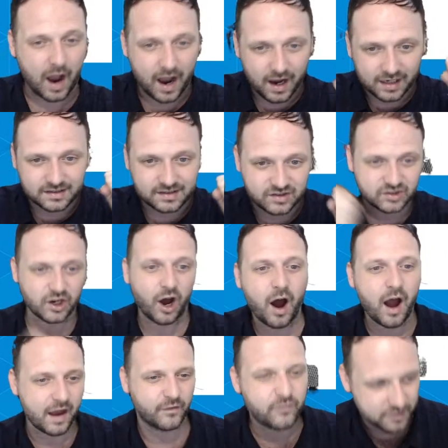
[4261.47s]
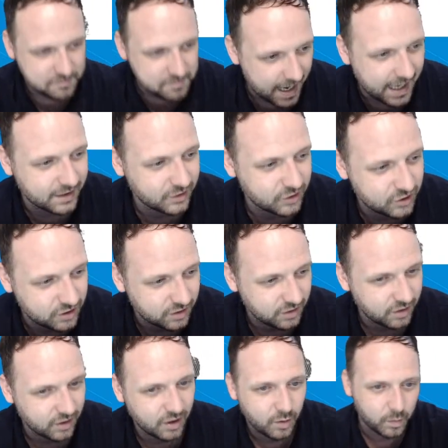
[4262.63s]
I start every match
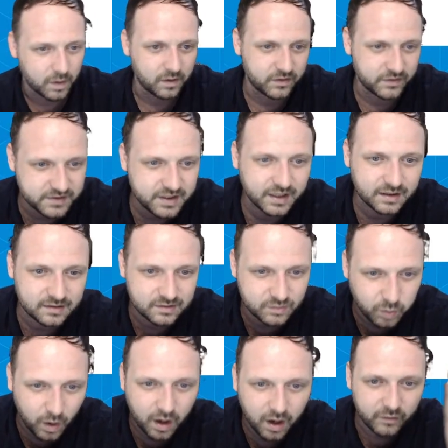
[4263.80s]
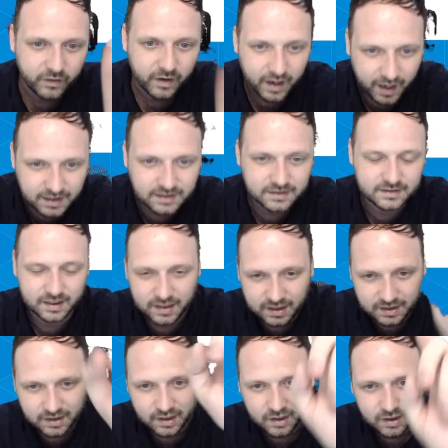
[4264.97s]
with 6, 12,
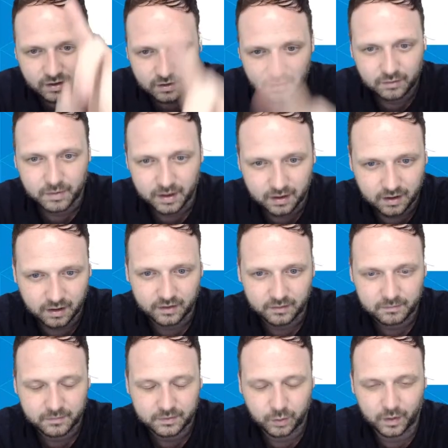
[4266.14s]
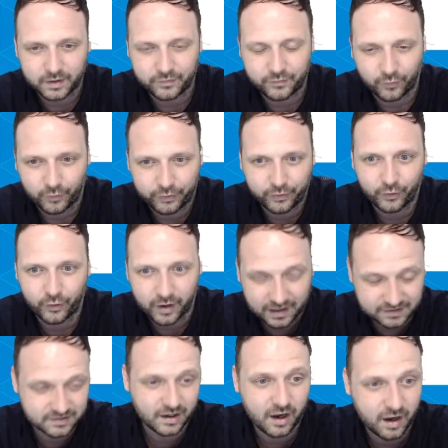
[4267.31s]
18, oh my God, 24, 30. I
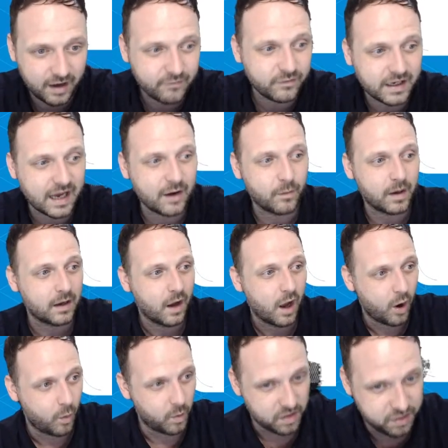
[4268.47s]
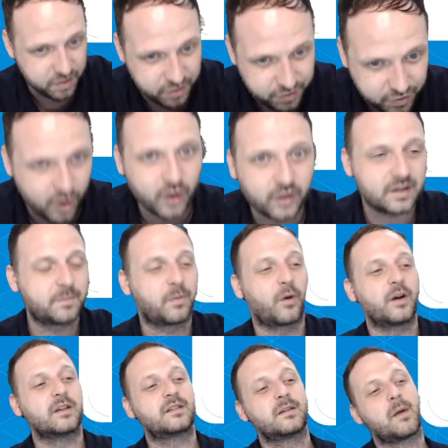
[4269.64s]
start every game week with 30
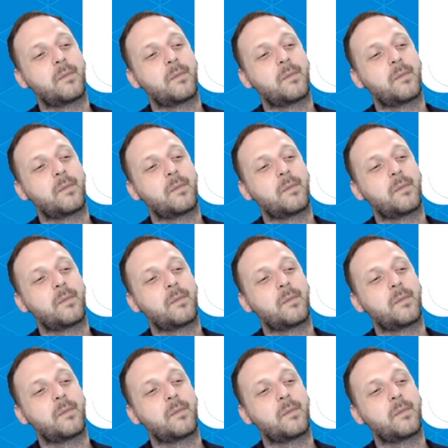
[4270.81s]
points in my